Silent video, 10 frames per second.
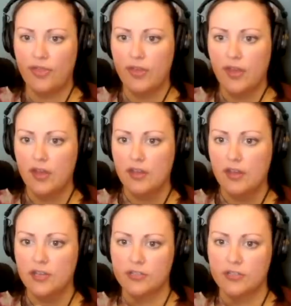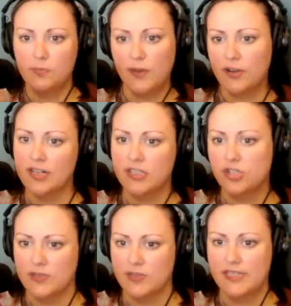with your
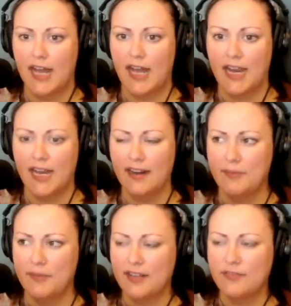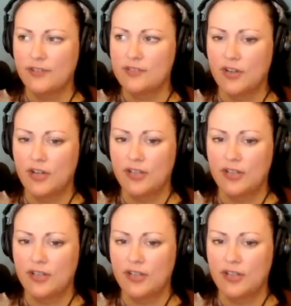spiritual side and I'm like first of